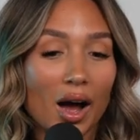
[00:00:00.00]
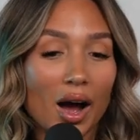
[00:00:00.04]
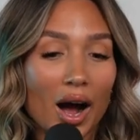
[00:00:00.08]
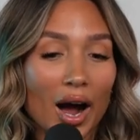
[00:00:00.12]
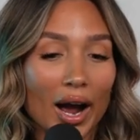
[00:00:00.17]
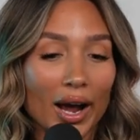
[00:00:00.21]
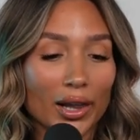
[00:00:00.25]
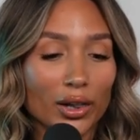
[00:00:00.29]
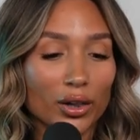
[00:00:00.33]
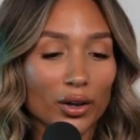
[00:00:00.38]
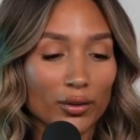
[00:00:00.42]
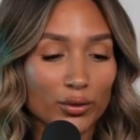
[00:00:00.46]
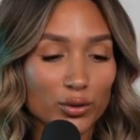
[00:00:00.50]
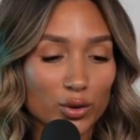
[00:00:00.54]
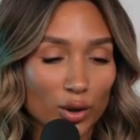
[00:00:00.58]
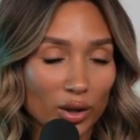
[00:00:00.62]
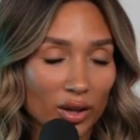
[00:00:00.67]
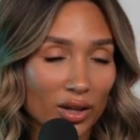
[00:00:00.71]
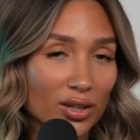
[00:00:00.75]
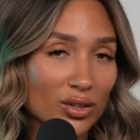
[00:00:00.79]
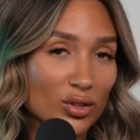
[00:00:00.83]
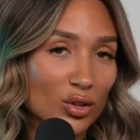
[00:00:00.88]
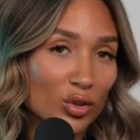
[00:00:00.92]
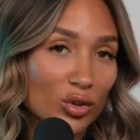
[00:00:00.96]
I love doing
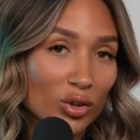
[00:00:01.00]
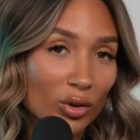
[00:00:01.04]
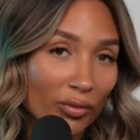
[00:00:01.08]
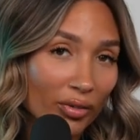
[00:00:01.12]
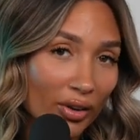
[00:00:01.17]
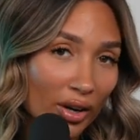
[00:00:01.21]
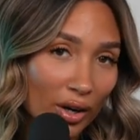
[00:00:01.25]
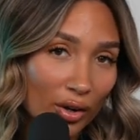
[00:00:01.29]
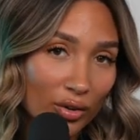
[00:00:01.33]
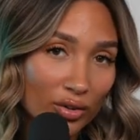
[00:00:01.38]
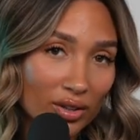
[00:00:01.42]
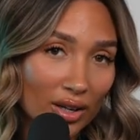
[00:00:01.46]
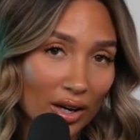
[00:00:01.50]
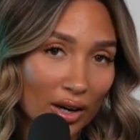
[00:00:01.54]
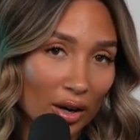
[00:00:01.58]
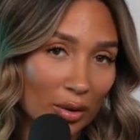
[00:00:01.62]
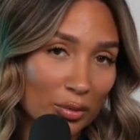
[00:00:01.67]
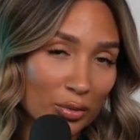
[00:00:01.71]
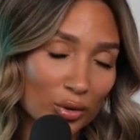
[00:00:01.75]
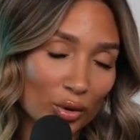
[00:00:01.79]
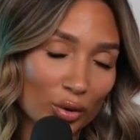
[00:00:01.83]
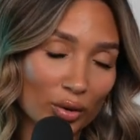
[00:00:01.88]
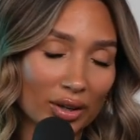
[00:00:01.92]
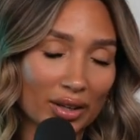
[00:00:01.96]
these YouTube videos. They come
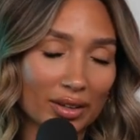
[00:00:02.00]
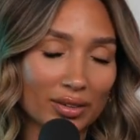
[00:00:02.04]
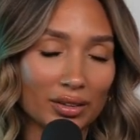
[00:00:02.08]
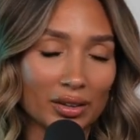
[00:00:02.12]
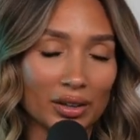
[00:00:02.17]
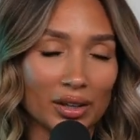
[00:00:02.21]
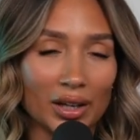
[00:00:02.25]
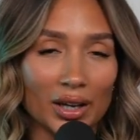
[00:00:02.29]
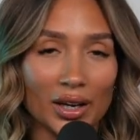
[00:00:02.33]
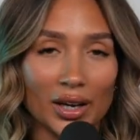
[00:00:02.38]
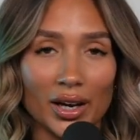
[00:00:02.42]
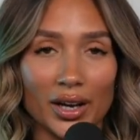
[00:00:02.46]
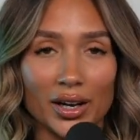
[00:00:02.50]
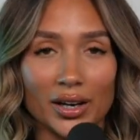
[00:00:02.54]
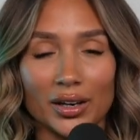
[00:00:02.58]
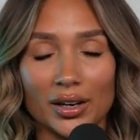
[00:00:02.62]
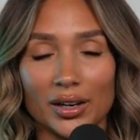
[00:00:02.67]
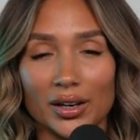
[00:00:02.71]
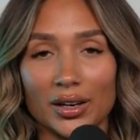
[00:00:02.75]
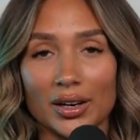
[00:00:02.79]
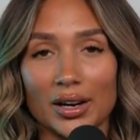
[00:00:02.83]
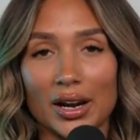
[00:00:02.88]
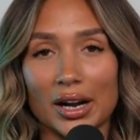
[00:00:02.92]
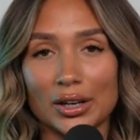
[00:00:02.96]
so easily
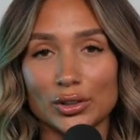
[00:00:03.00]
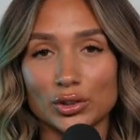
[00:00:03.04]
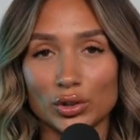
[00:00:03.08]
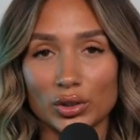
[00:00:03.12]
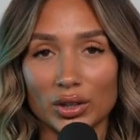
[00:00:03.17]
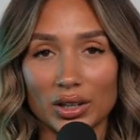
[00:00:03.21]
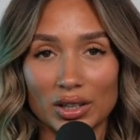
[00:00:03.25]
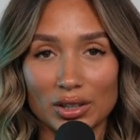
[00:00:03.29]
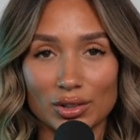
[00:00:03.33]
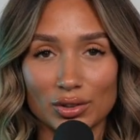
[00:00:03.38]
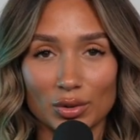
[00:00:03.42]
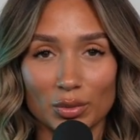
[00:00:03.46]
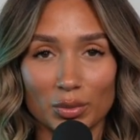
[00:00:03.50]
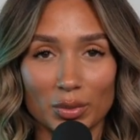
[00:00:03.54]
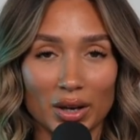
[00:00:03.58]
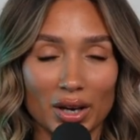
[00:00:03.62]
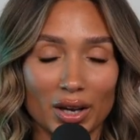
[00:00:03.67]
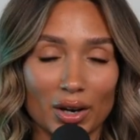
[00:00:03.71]
and naturally to me,